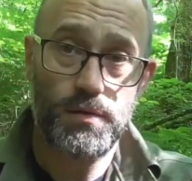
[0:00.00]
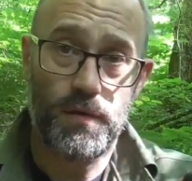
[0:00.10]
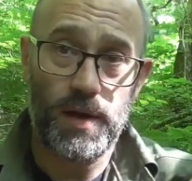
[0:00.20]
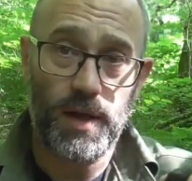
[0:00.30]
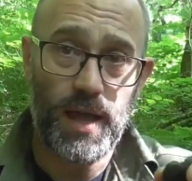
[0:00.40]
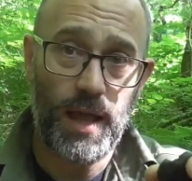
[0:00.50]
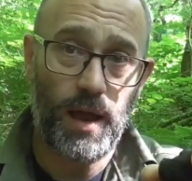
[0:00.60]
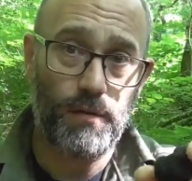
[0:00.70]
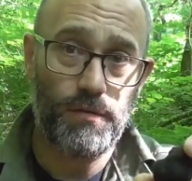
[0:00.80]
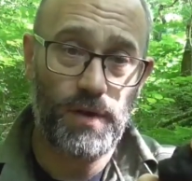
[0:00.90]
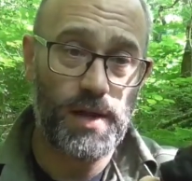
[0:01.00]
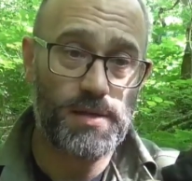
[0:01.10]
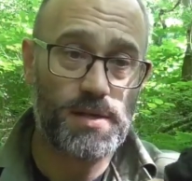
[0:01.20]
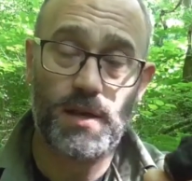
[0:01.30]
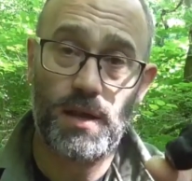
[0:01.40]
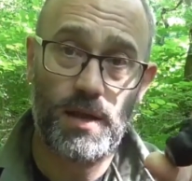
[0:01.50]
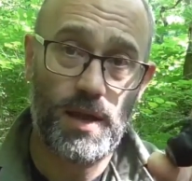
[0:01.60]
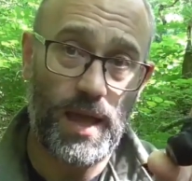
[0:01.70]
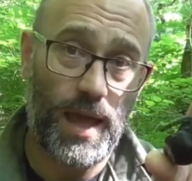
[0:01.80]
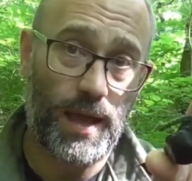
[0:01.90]
to find a King Alfred's
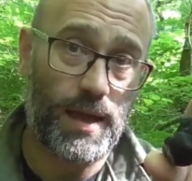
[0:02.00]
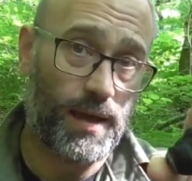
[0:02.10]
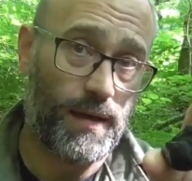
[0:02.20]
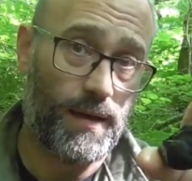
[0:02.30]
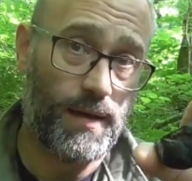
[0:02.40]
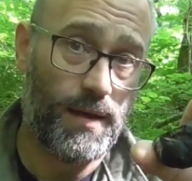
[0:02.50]
cake